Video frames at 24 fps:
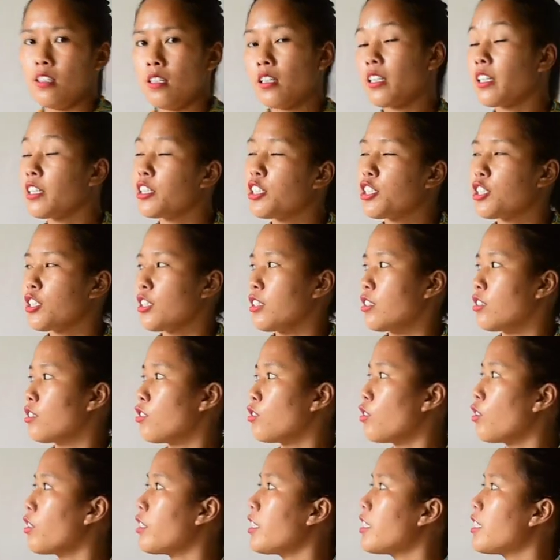conditions.
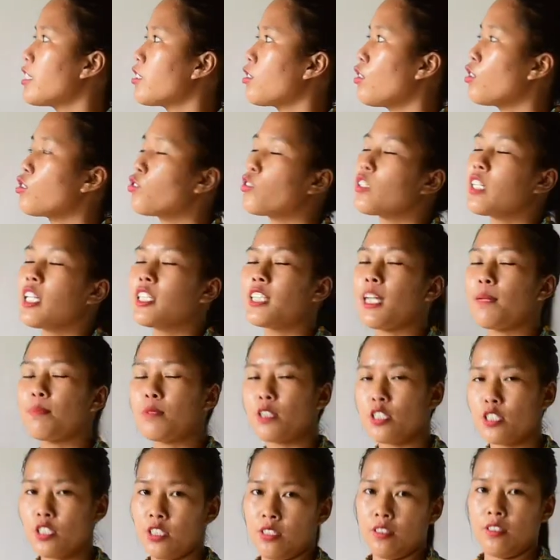So this is also an
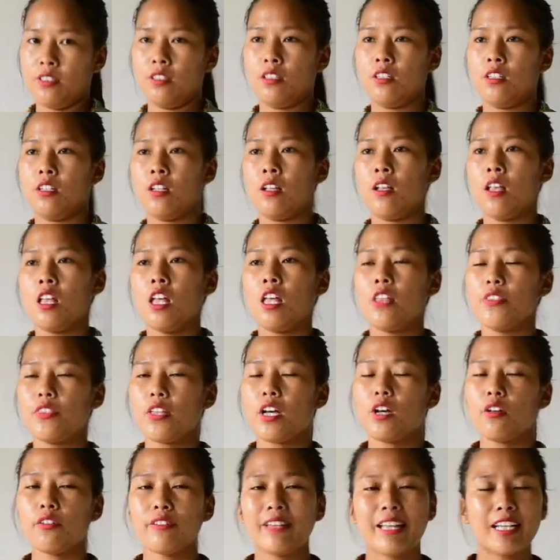adaptation.
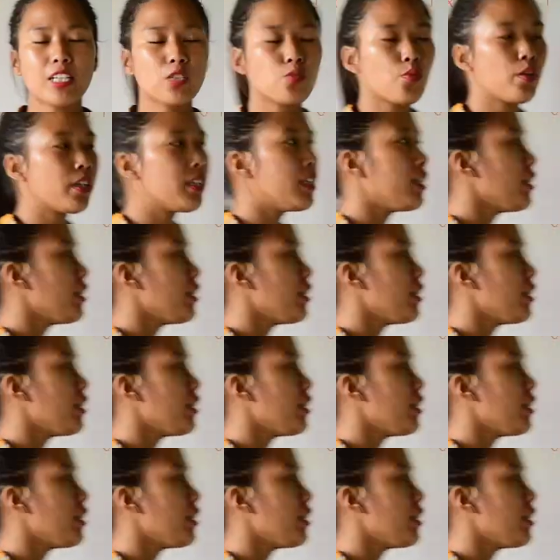Now next one